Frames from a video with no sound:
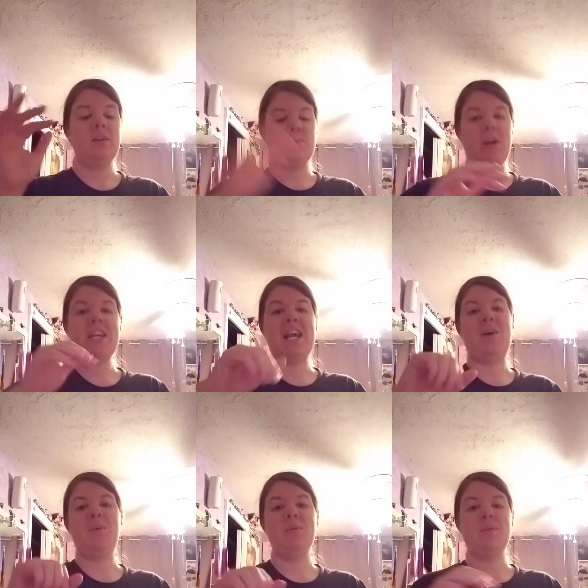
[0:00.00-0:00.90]
right
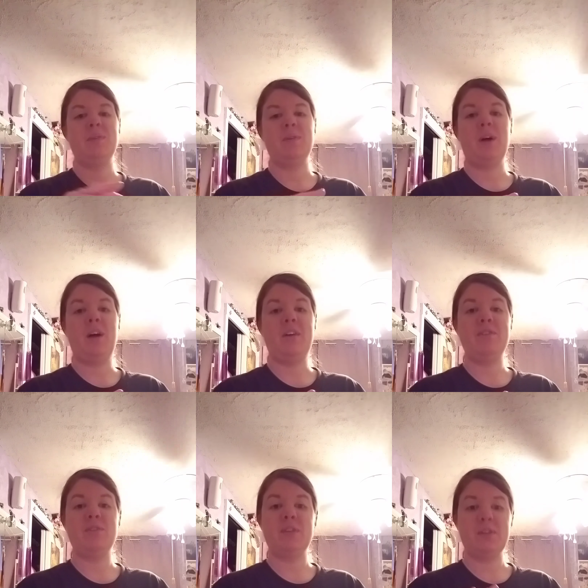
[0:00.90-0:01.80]
now
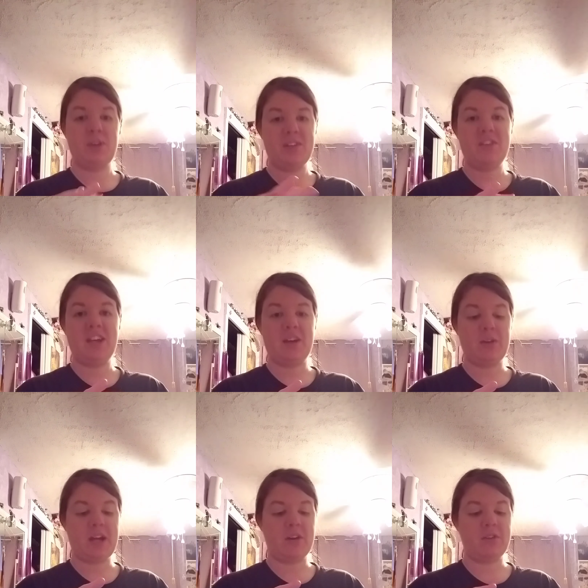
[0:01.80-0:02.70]
of Crested Gecko care.